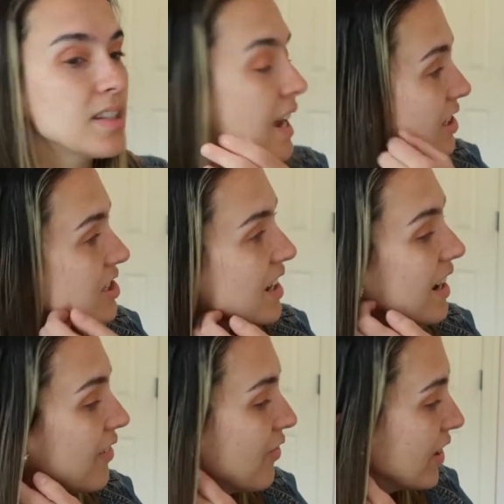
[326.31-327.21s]
I just
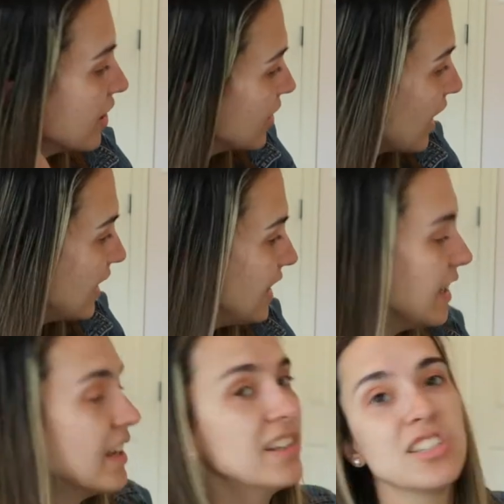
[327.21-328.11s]
kind of figured I
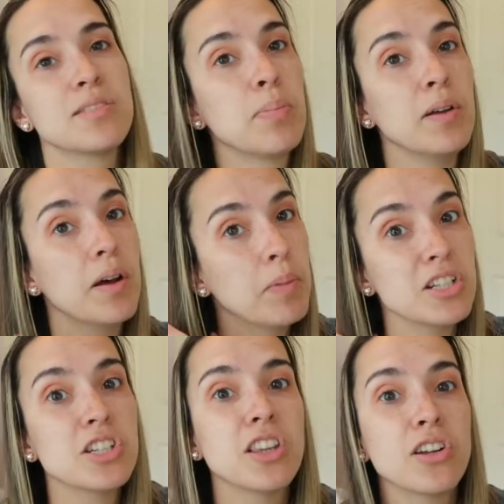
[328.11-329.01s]
needed to just put a
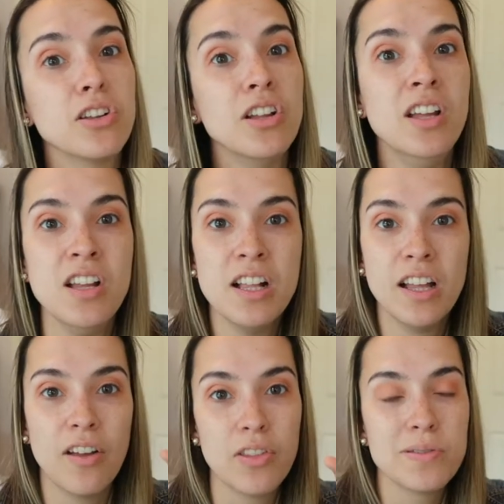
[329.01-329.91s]
bunch of little
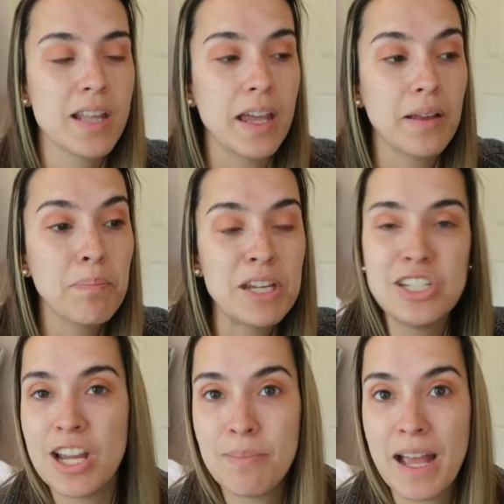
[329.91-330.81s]
of those like P
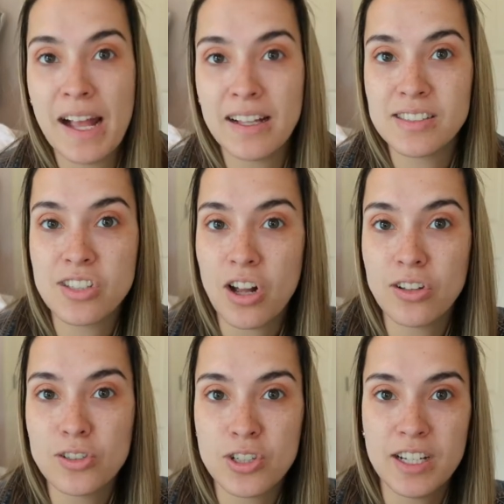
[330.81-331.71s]
J Masks,
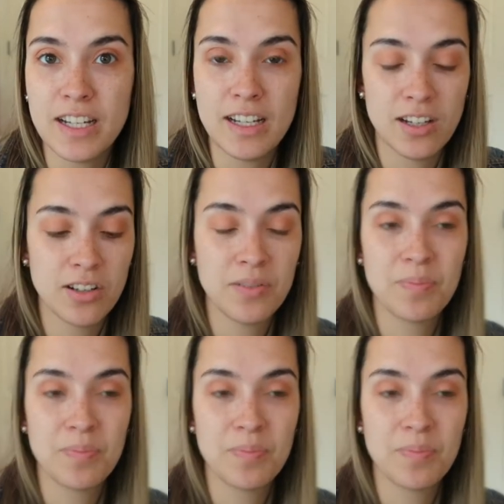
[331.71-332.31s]
Dollar Tree,